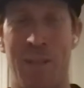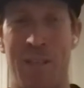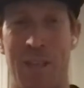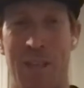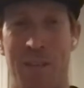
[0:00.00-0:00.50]

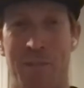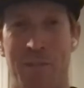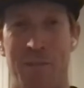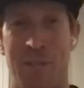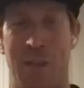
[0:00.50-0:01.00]
yeah,
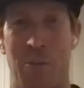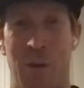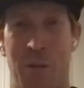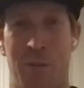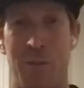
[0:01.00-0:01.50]
come away
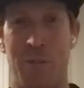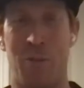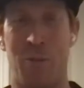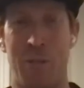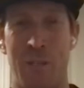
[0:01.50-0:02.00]
with the
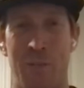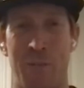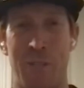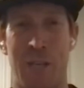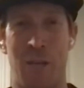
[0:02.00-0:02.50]
result we did
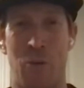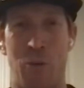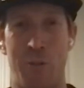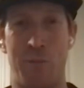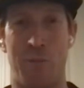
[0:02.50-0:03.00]
was
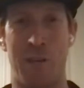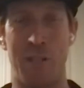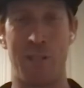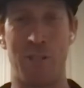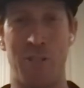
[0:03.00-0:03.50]
awesome
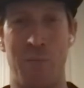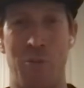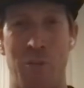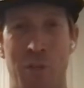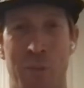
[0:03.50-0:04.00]
for us in the
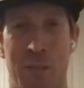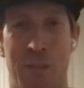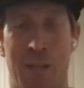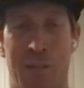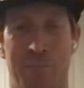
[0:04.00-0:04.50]
championship. And
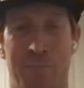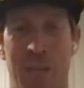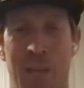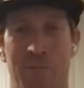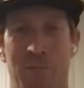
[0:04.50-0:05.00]
then
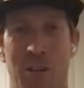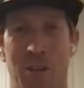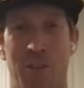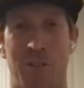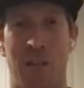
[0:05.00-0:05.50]
yeah, rolling
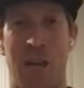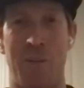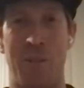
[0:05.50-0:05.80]
on to Darwin.